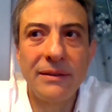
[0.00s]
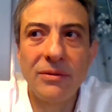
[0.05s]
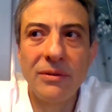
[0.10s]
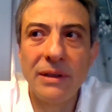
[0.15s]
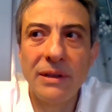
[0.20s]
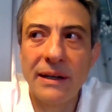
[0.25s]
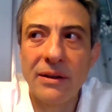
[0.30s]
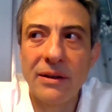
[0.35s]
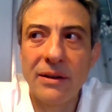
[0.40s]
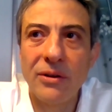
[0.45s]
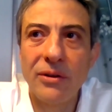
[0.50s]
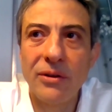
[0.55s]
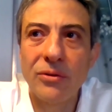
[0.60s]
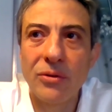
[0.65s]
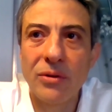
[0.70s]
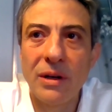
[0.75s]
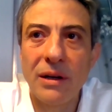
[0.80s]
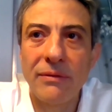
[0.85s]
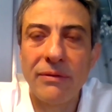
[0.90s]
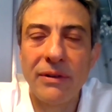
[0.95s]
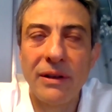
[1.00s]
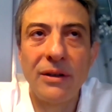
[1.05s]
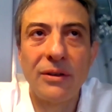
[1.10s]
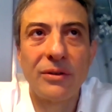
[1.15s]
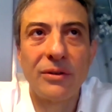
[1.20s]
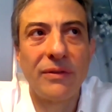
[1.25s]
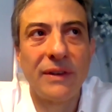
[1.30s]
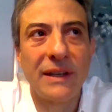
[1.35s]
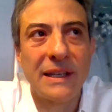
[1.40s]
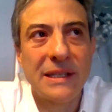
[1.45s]
We are going to have a
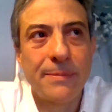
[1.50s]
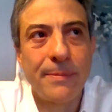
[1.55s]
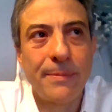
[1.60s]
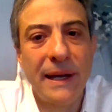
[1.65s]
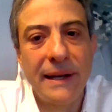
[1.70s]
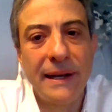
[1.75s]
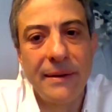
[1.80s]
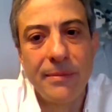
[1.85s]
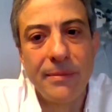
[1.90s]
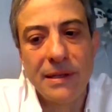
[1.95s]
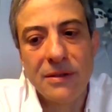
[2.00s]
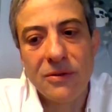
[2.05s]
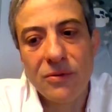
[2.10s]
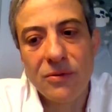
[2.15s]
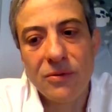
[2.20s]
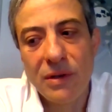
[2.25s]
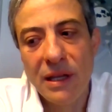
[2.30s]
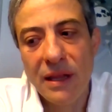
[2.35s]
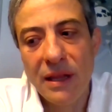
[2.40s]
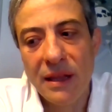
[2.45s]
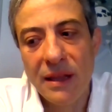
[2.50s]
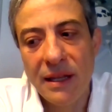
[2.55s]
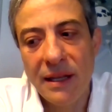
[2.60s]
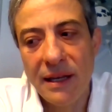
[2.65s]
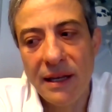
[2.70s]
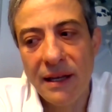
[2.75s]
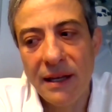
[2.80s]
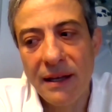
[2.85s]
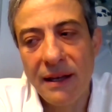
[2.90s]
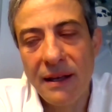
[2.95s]
lot of experiments with
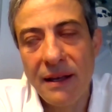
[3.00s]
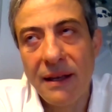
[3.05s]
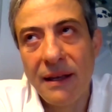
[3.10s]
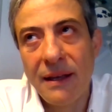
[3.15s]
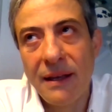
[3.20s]
sort